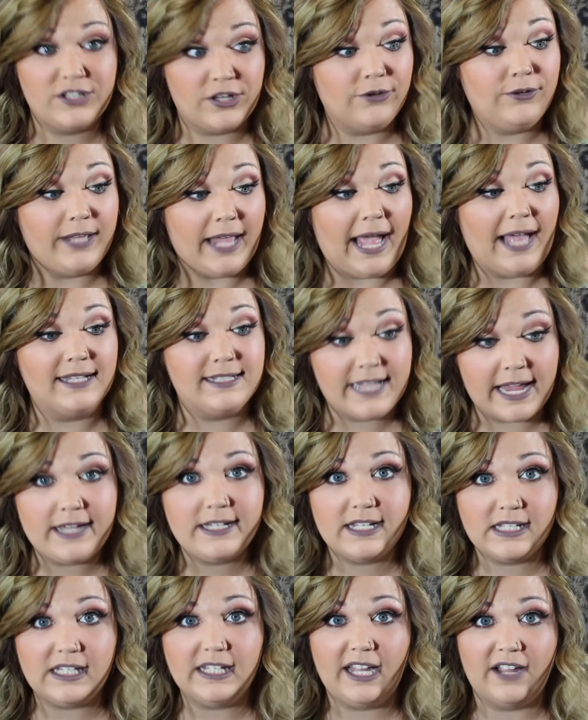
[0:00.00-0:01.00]
So yeah,
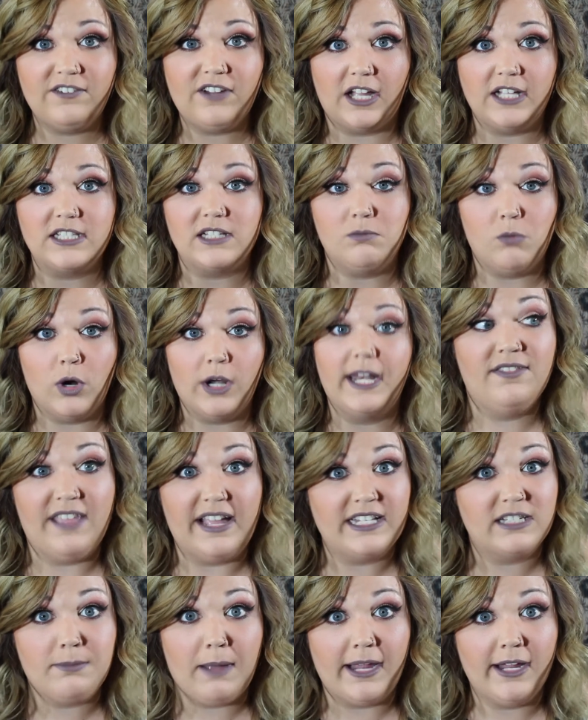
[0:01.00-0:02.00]
technically I've cut someone.
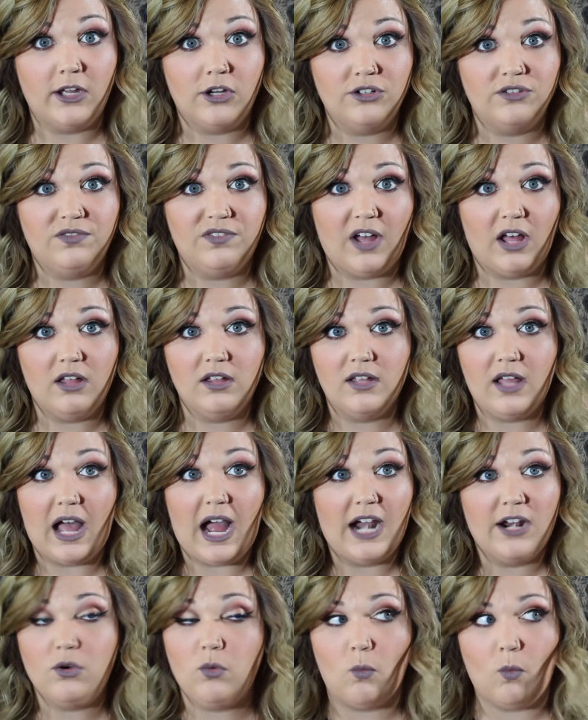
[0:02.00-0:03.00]
That's my own fault.
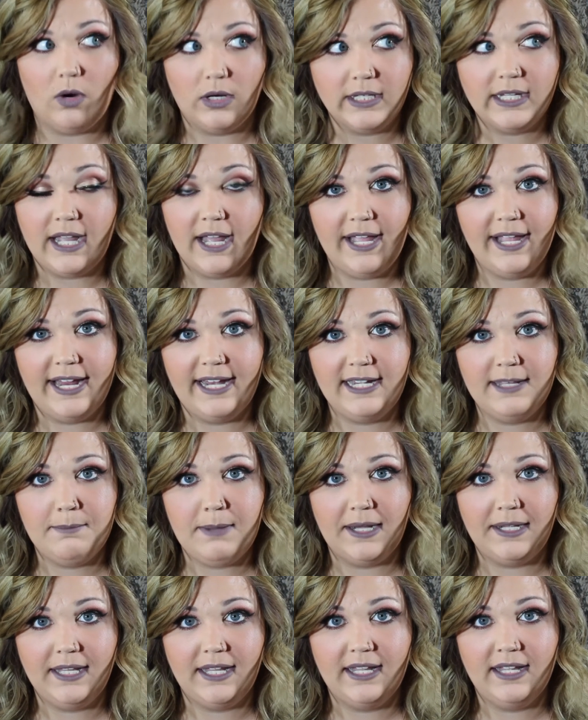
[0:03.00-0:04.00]
I don't want to cut
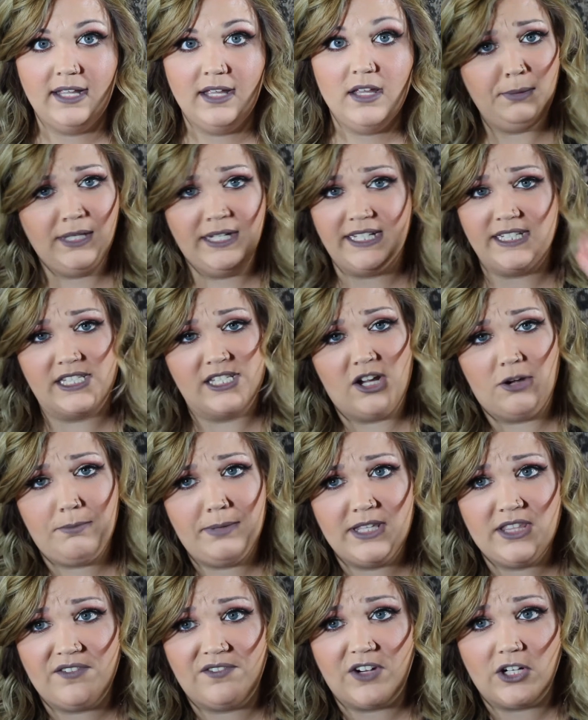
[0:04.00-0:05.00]
anybody. Please don't
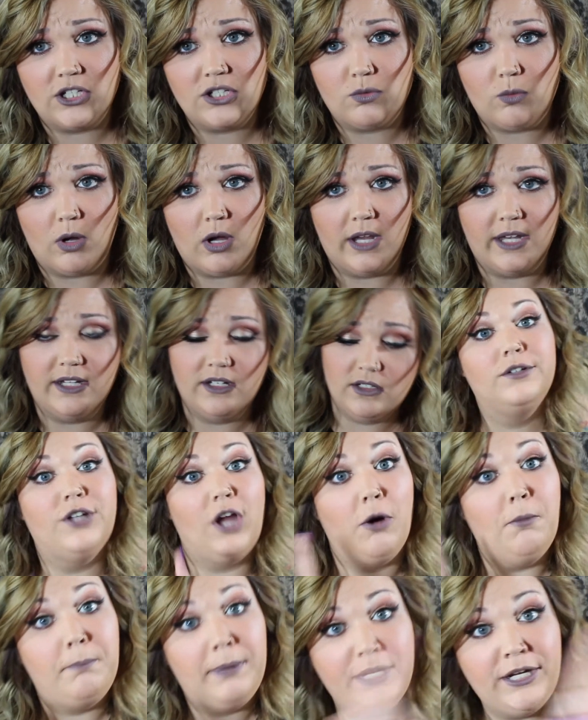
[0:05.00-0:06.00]
be the first one.
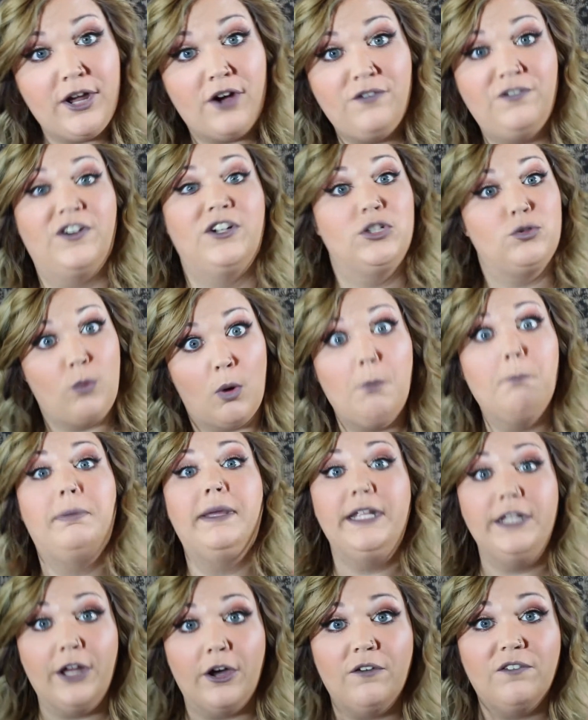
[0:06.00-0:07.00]
Don't be no first, won't
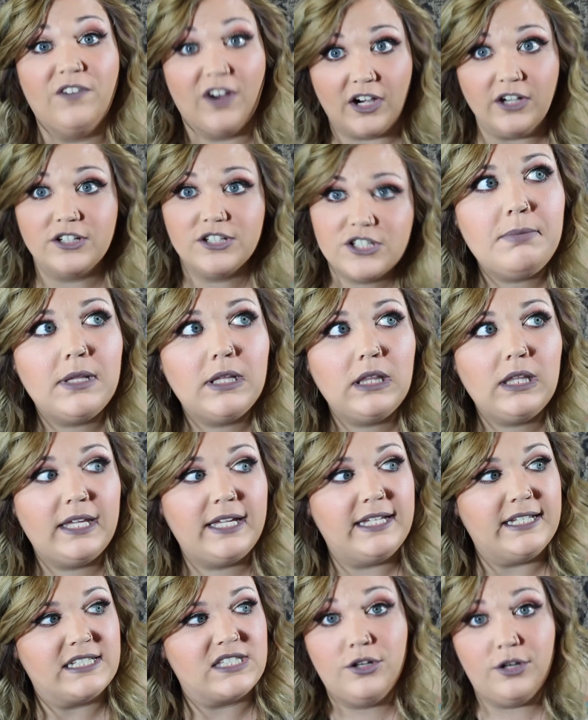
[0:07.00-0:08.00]
be no first.
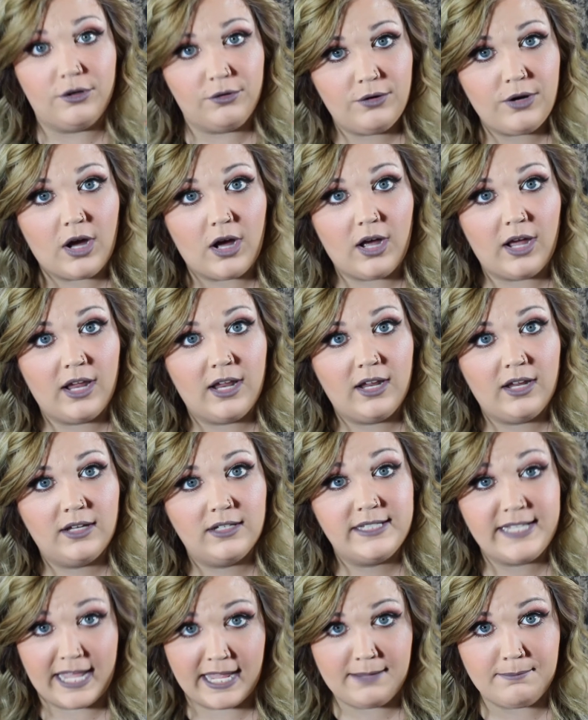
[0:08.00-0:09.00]
Please do not
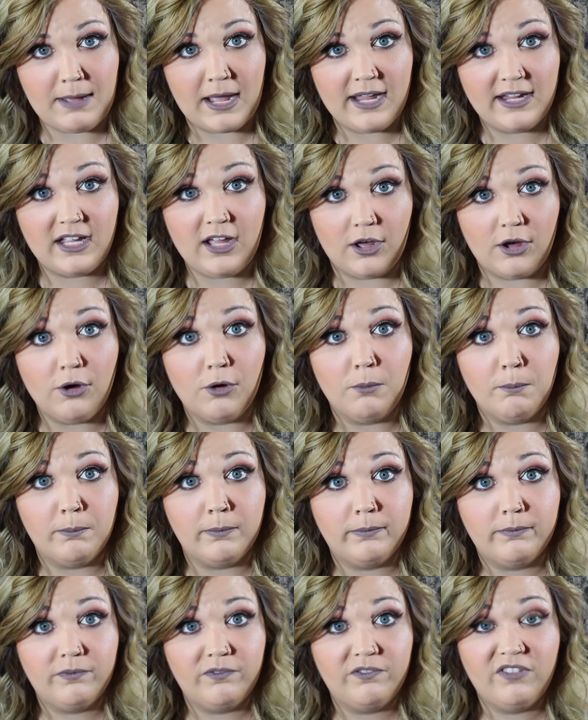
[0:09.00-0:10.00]
take my
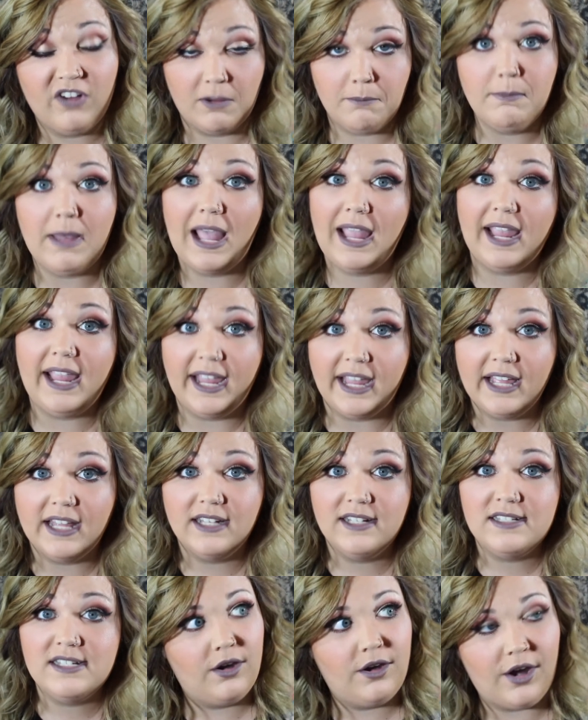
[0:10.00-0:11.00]
comb from my
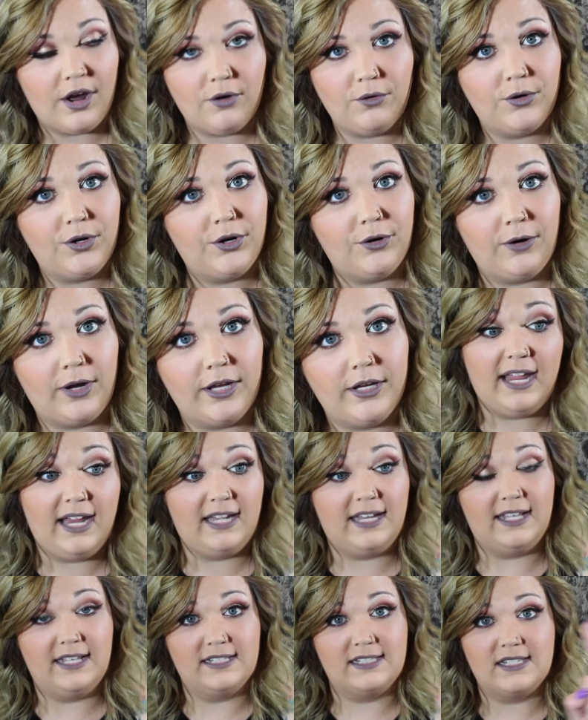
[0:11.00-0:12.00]
hand. Don't do it. It
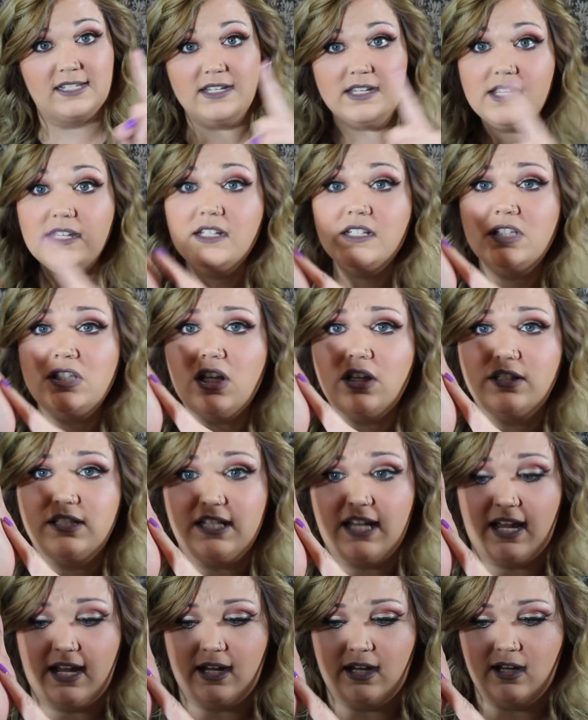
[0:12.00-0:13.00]
is
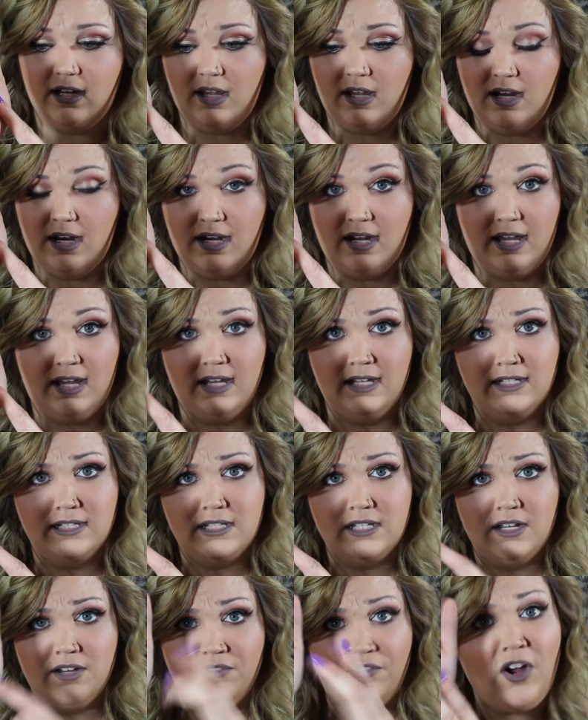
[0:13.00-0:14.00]
insulting. It
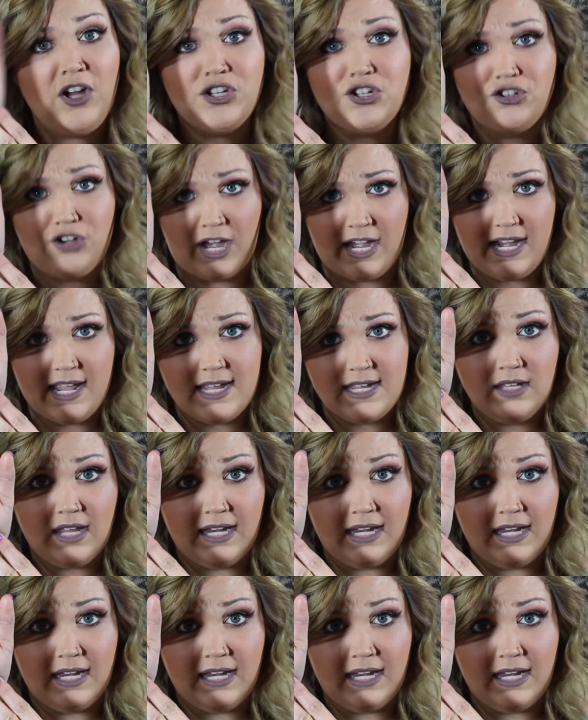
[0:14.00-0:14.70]
is frustrating.